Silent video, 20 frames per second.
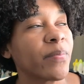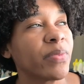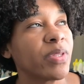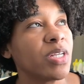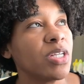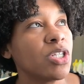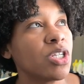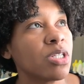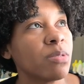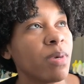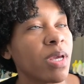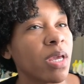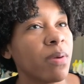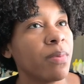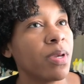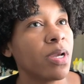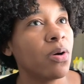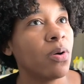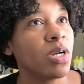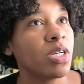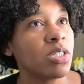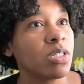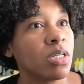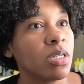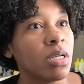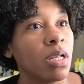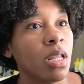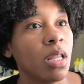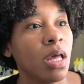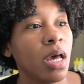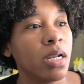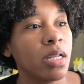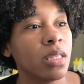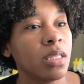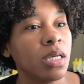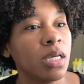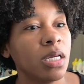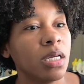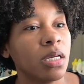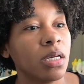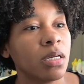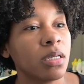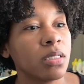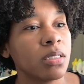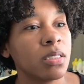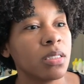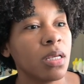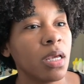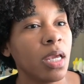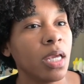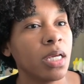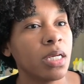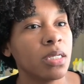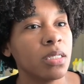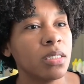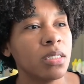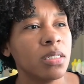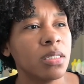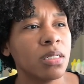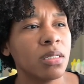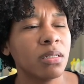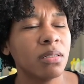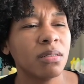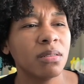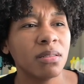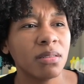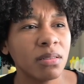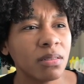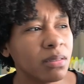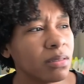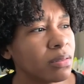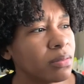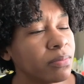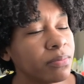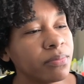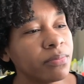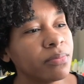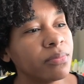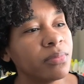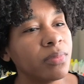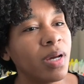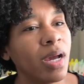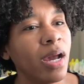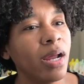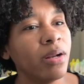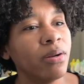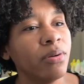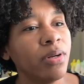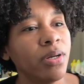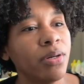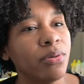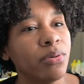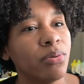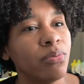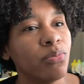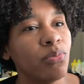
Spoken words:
it's just making me question a lot of things. And I don't know.